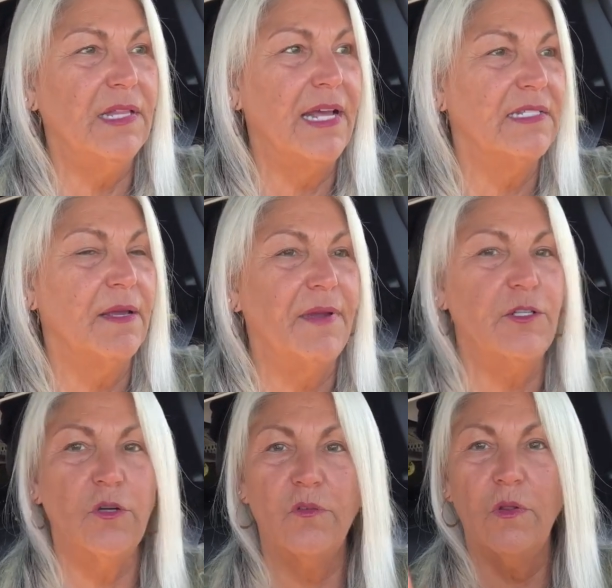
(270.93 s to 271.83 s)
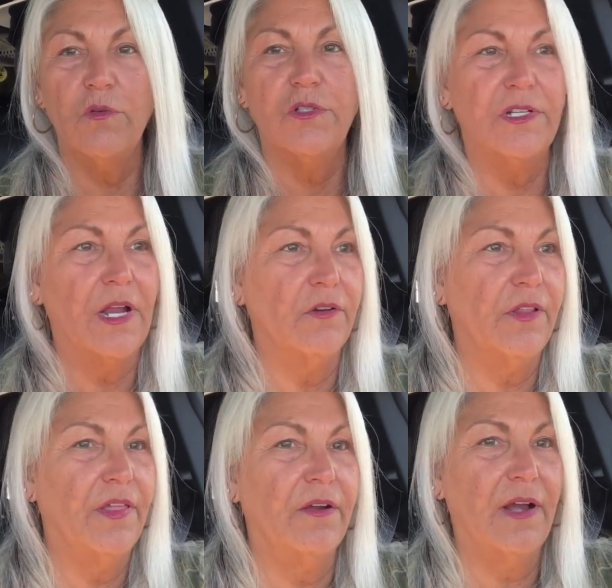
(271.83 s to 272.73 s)
Last time I drove closer down
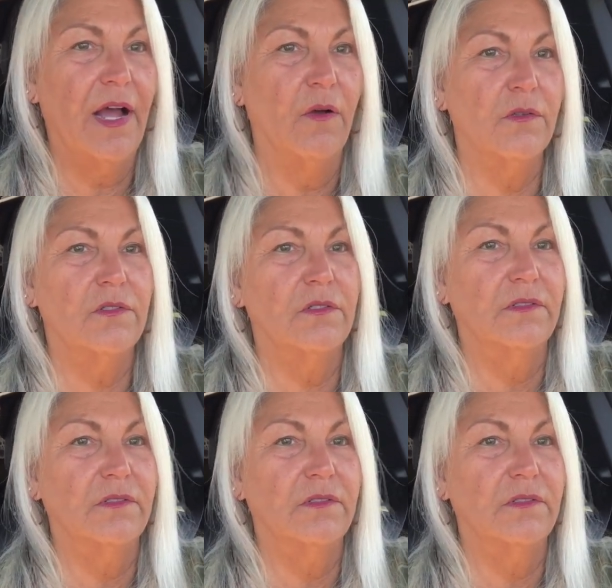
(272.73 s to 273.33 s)
to their house.